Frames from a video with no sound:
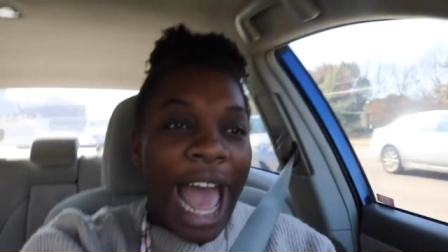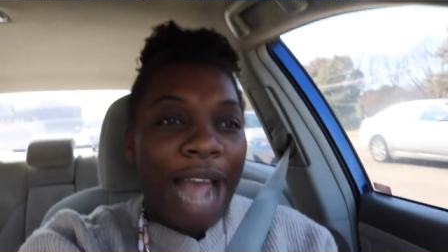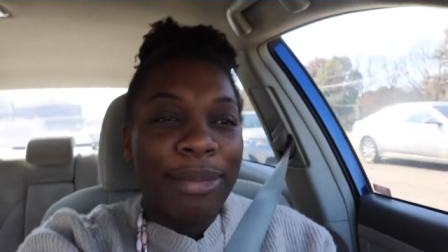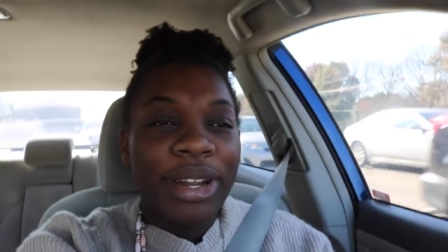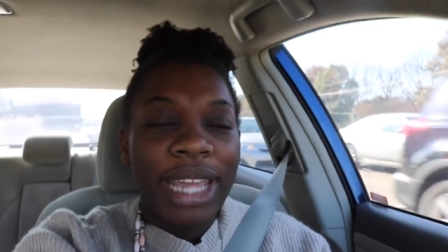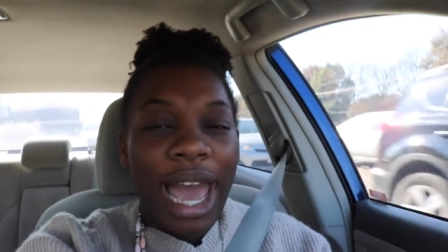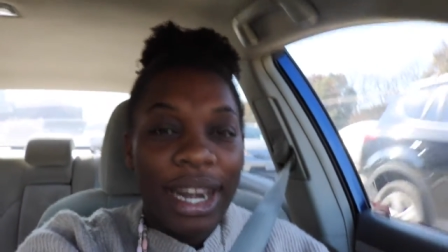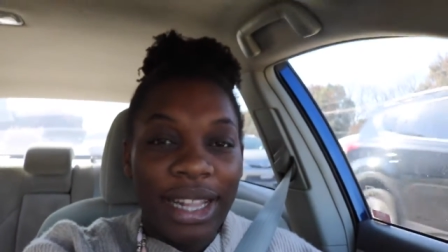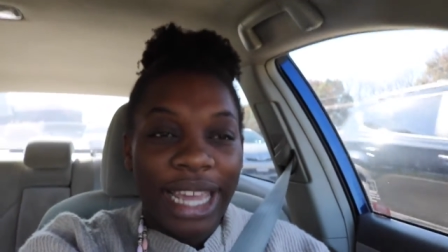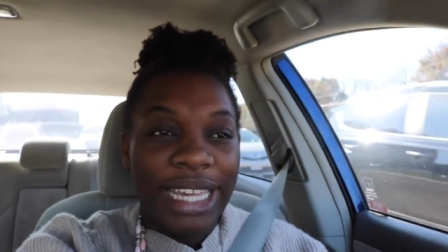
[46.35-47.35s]
I'm learning how
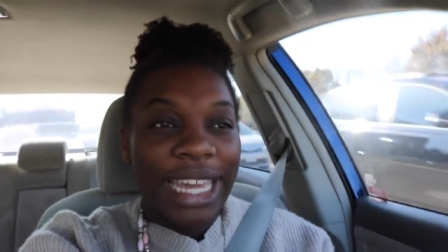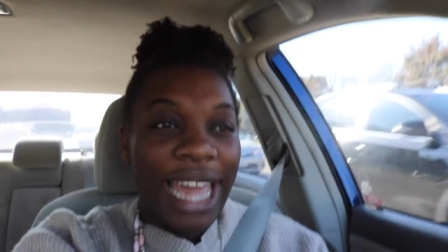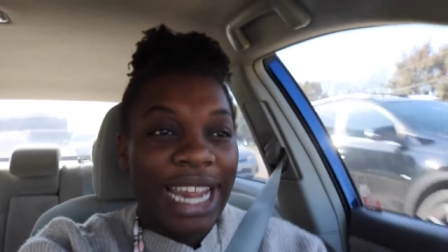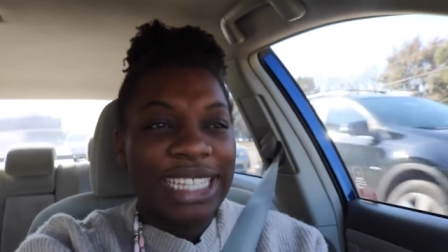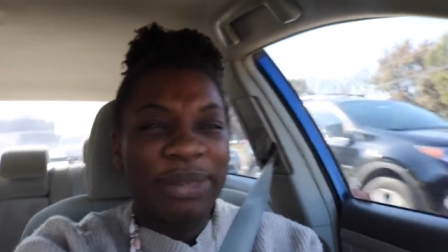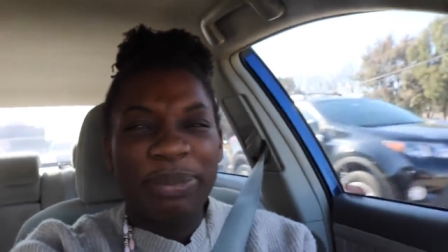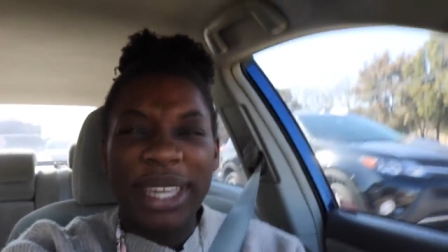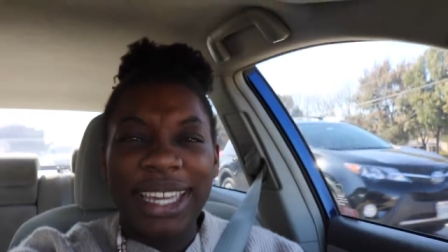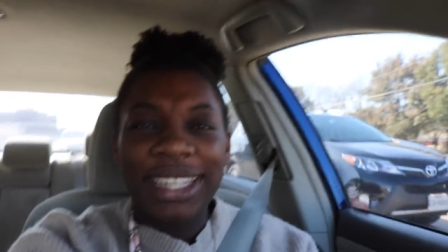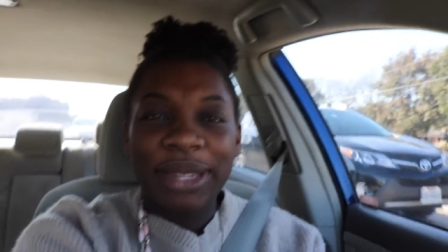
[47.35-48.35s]
to like I guess
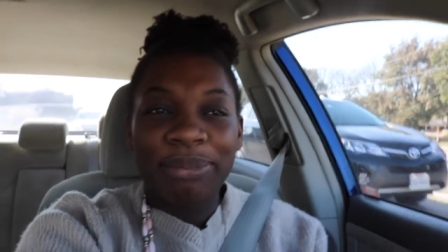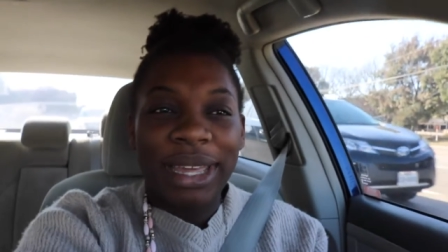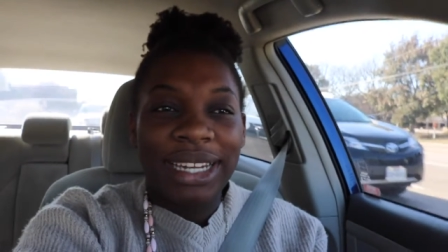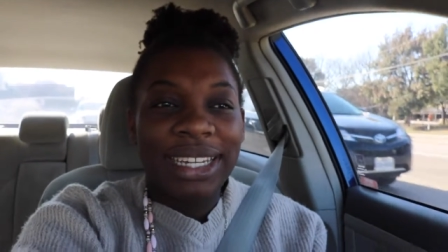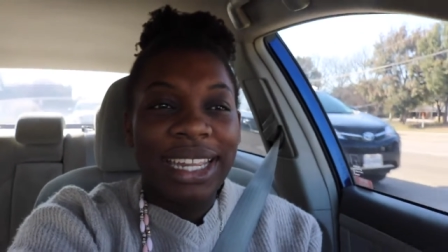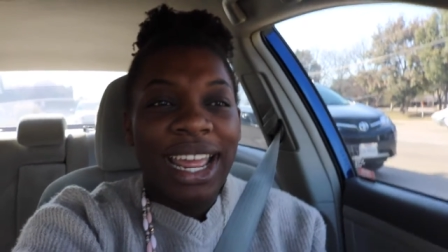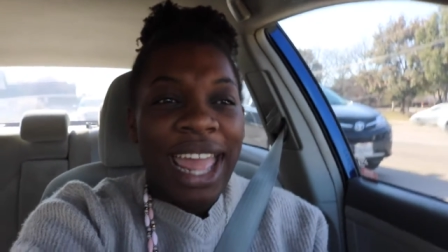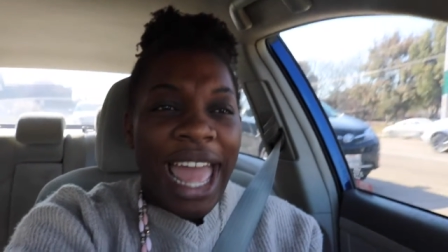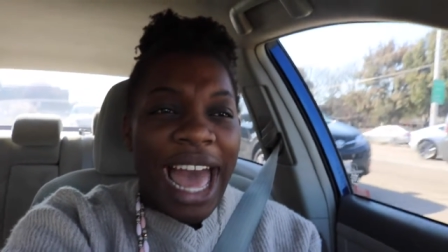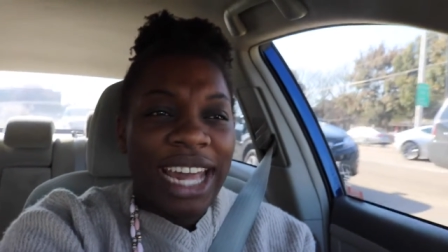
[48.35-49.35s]
be independent
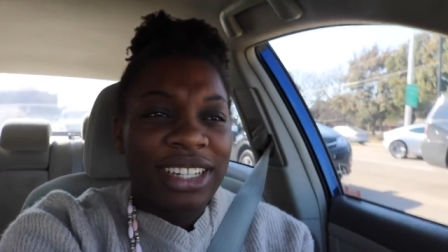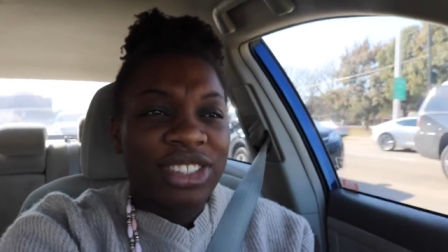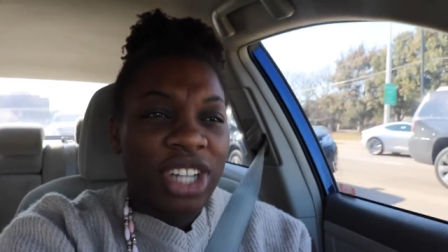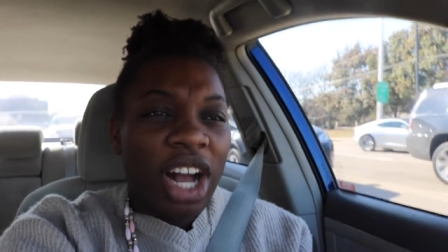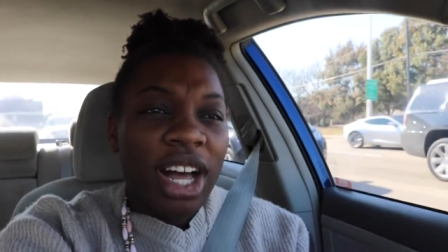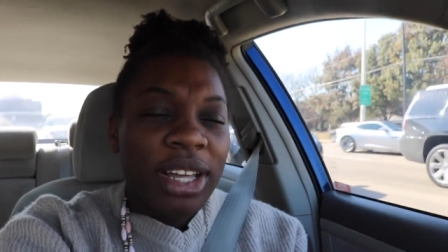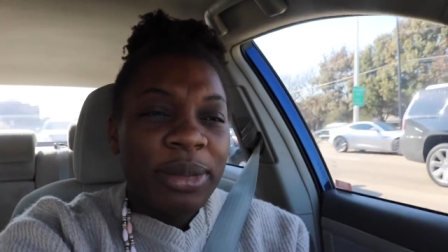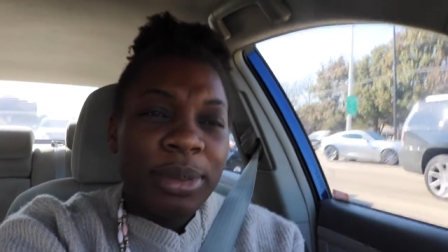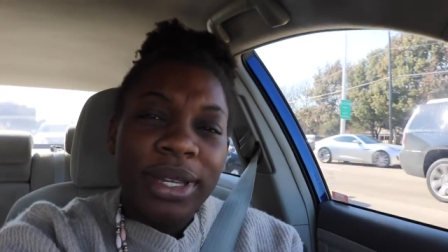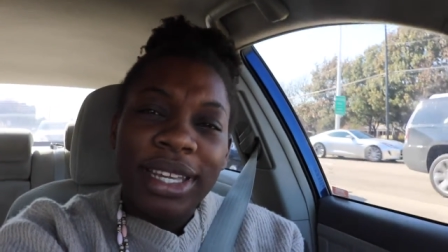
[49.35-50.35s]
at a
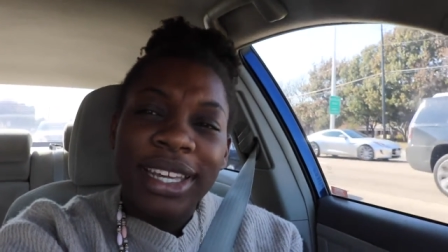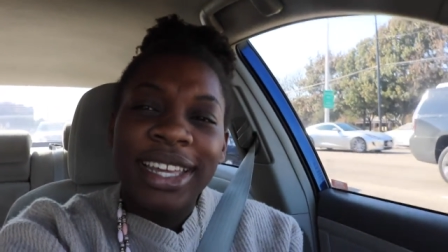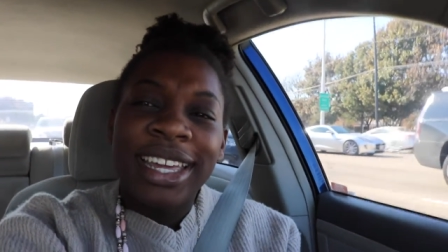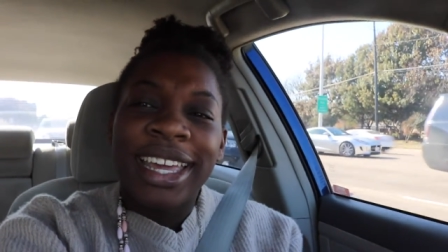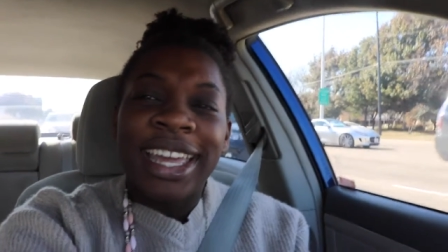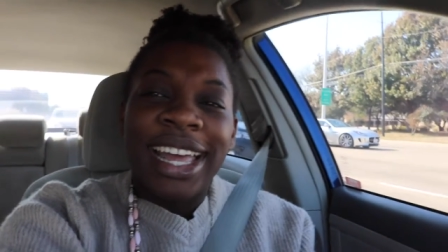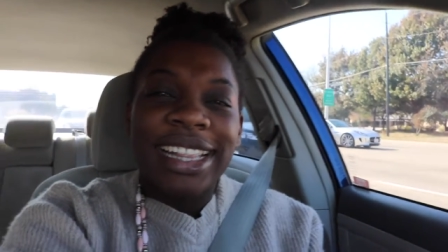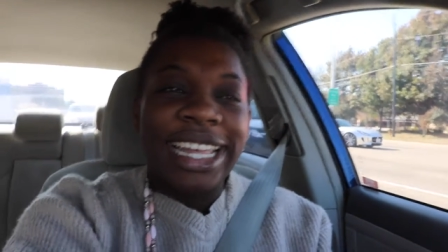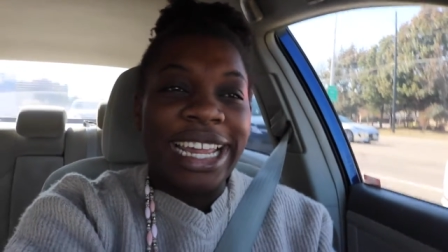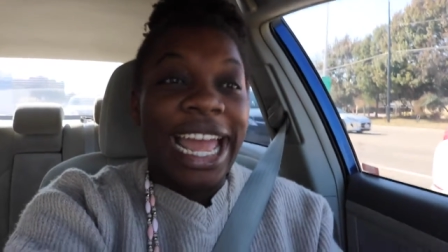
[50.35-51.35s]
job
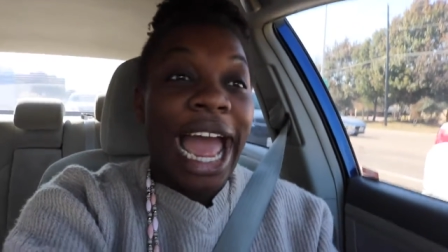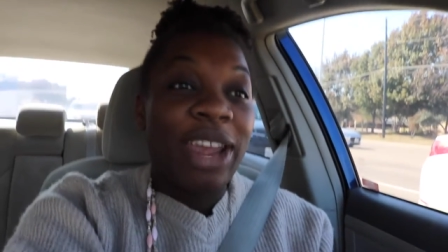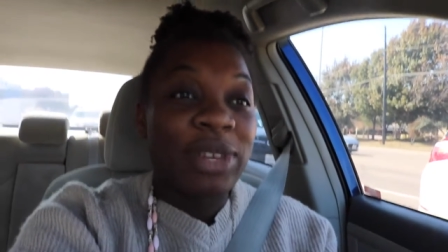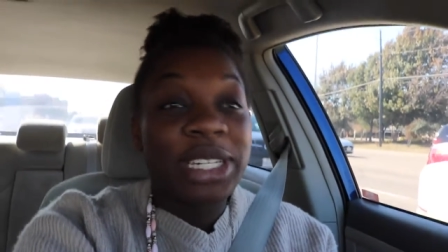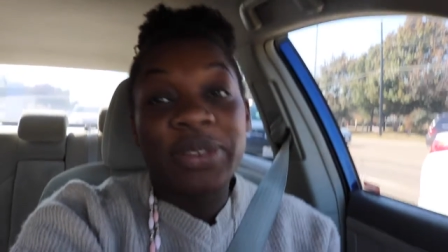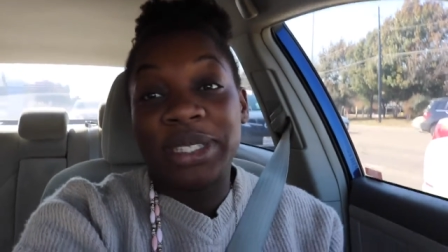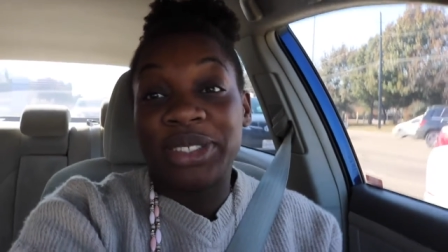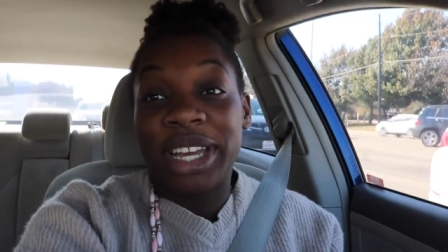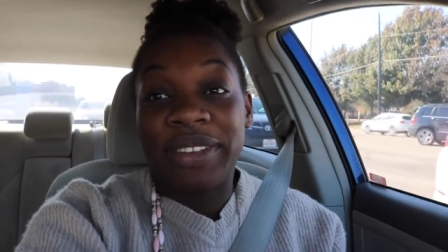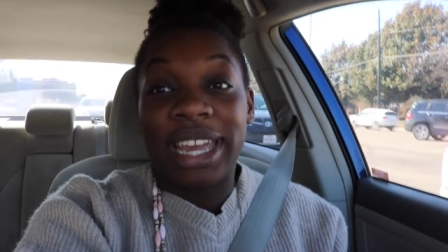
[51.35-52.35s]
like, I wish I wasn't
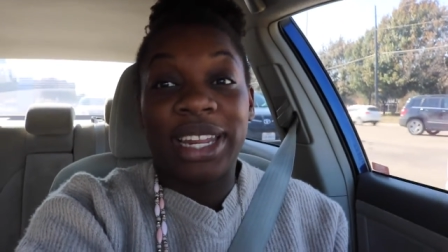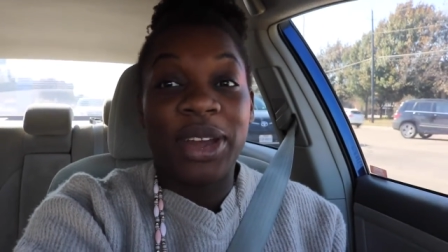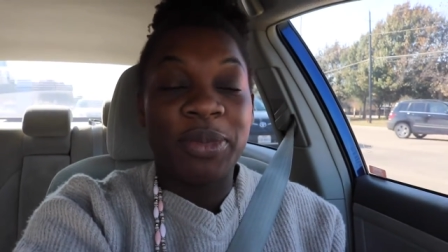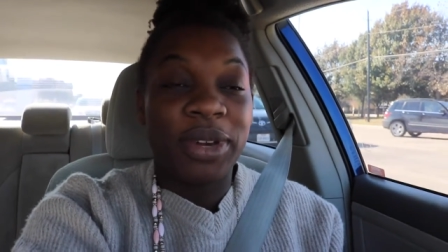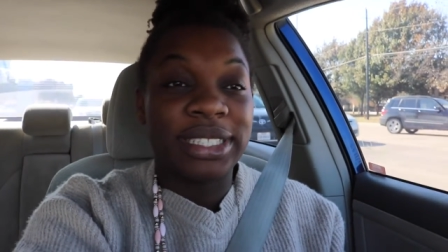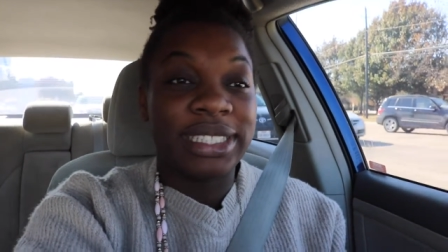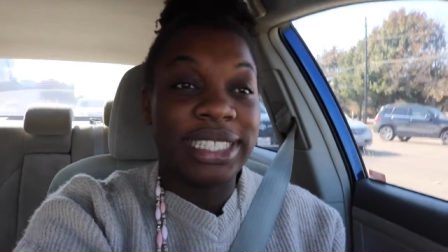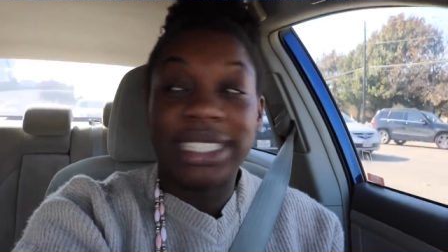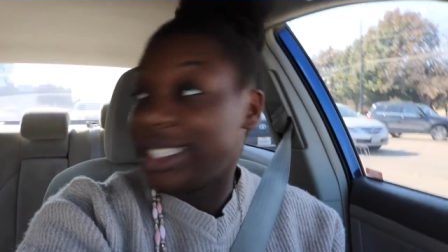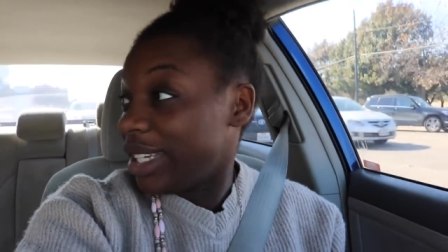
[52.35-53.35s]
driving, I'd go more into
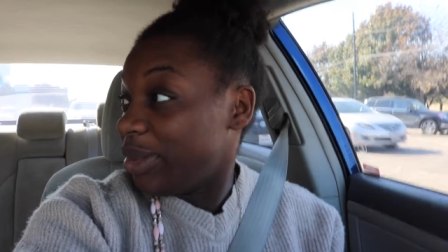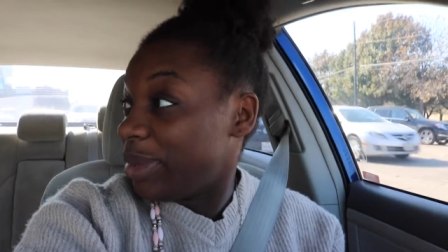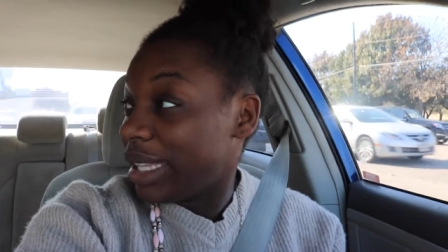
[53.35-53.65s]
detail, but